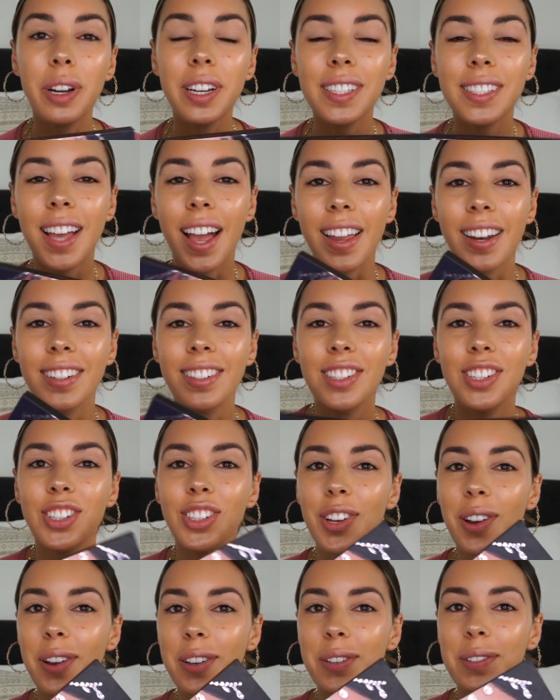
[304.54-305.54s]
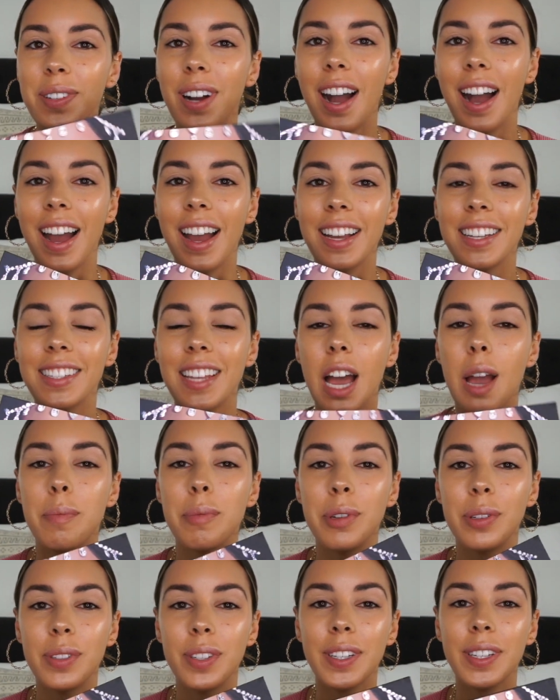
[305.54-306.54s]
excited to show you guys. I'm
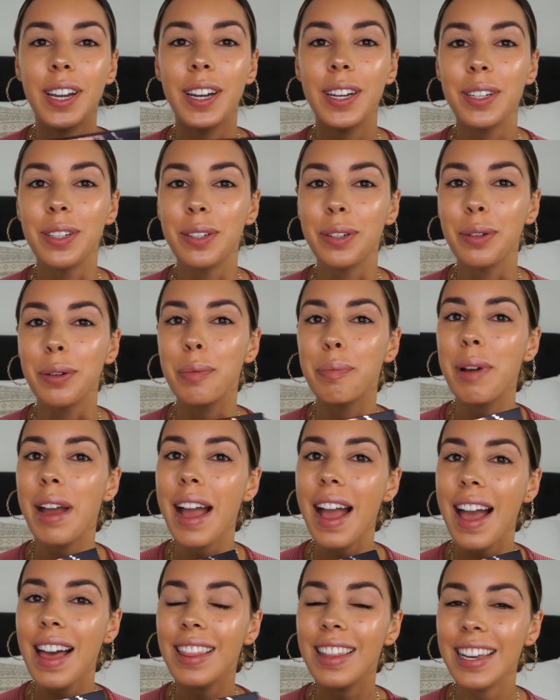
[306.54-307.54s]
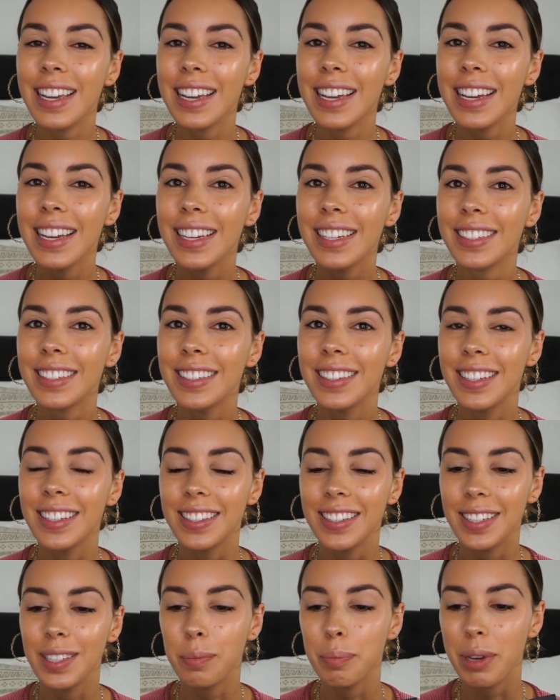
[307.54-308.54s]
using a new palette.
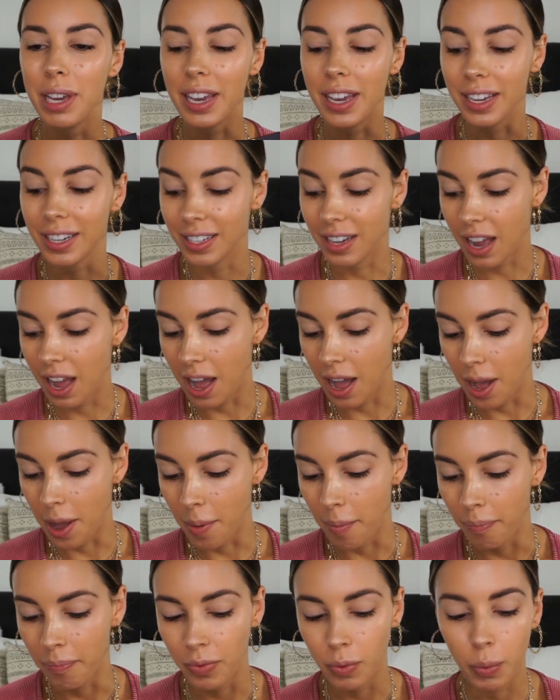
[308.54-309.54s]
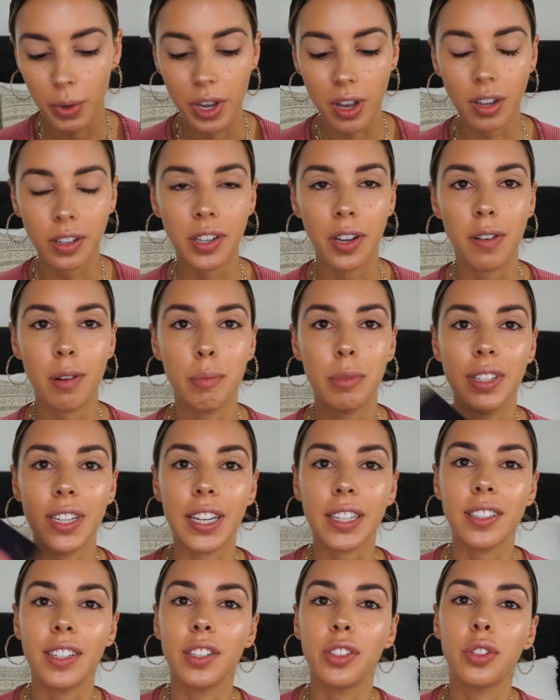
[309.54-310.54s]
This is big. We all know I'm
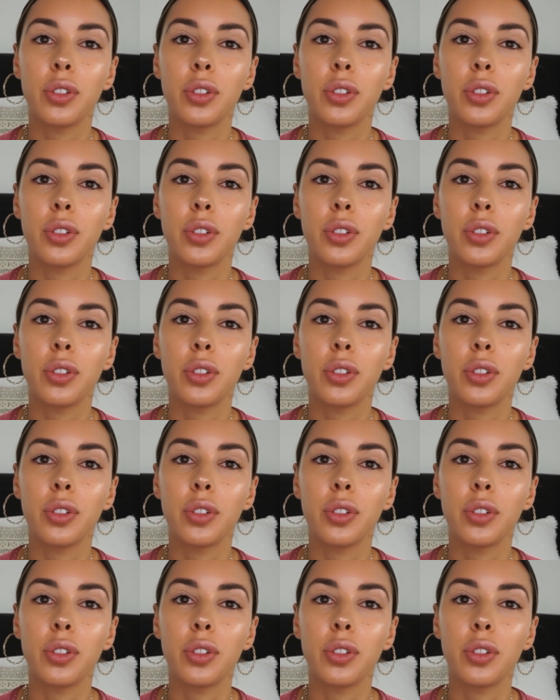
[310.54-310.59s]
addicted